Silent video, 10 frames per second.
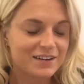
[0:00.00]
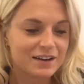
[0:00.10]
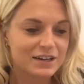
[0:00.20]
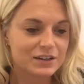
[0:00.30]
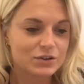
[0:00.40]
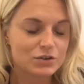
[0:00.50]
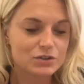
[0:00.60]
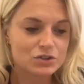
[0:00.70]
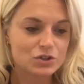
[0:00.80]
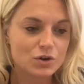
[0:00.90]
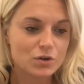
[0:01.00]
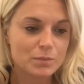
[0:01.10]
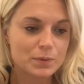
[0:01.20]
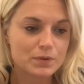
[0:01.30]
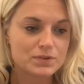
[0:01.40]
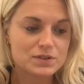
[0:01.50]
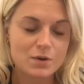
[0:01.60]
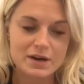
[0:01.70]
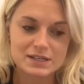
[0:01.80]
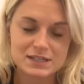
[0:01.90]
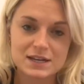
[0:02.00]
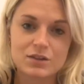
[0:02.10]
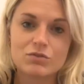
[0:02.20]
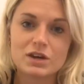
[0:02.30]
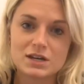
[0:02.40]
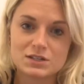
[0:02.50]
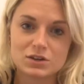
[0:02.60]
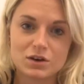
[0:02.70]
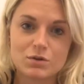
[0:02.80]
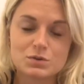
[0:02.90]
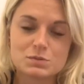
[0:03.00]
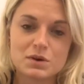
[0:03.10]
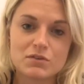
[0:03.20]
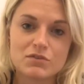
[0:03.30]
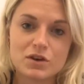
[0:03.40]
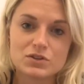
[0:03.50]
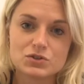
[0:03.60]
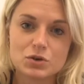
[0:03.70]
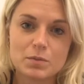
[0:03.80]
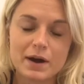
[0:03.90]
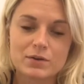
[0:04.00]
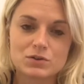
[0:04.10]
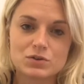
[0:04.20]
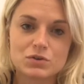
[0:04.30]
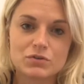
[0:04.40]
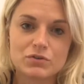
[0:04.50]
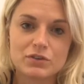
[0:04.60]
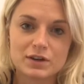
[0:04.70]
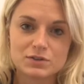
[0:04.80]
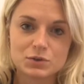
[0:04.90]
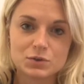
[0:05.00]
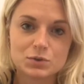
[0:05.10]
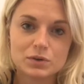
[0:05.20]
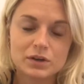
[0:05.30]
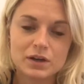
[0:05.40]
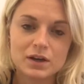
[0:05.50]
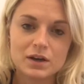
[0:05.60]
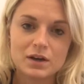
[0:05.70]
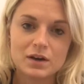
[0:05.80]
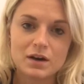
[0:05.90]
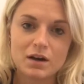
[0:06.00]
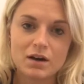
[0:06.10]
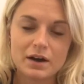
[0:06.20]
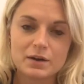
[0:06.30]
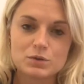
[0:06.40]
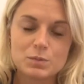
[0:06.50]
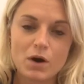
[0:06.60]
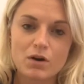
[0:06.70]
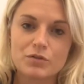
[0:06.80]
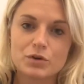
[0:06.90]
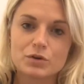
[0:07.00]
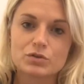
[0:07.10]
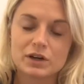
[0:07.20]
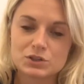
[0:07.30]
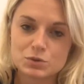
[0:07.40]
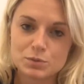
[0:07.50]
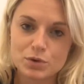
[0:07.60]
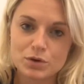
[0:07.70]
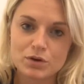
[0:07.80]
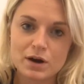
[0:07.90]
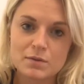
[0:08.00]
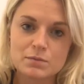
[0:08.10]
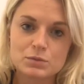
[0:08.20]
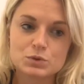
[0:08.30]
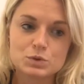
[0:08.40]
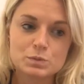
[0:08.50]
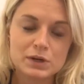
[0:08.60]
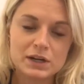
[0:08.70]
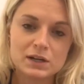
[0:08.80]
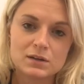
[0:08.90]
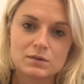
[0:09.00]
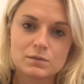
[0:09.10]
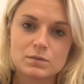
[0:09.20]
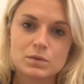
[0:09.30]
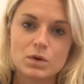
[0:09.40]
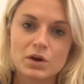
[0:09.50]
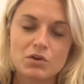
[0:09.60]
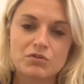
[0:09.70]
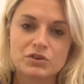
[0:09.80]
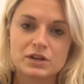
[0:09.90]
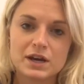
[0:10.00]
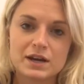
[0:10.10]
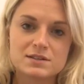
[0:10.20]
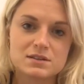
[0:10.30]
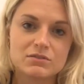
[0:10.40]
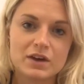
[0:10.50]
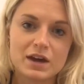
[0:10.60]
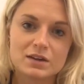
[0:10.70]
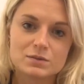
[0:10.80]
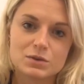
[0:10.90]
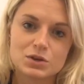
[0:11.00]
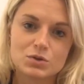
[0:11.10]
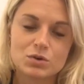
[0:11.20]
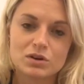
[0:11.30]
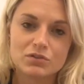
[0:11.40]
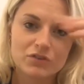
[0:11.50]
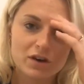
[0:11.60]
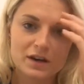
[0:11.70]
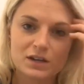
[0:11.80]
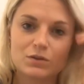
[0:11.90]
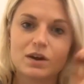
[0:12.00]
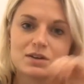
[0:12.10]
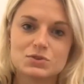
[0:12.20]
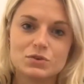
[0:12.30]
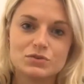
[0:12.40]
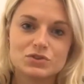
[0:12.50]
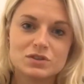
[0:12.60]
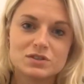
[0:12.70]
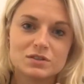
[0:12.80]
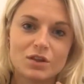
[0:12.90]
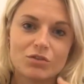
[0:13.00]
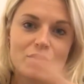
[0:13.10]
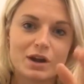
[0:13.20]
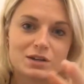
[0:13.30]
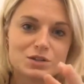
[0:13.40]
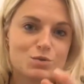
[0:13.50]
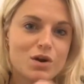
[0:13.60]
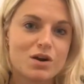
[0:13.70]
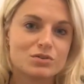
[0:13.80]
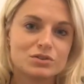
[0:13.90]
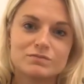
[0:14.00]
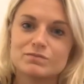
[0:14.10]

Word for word: I got the job, so as I said, three years ago, it was my first job out of vet school. I was part of a graduate program, which was brilliant. Quite often, as a vet, when you qualify, you get sort of just thrown out into the world.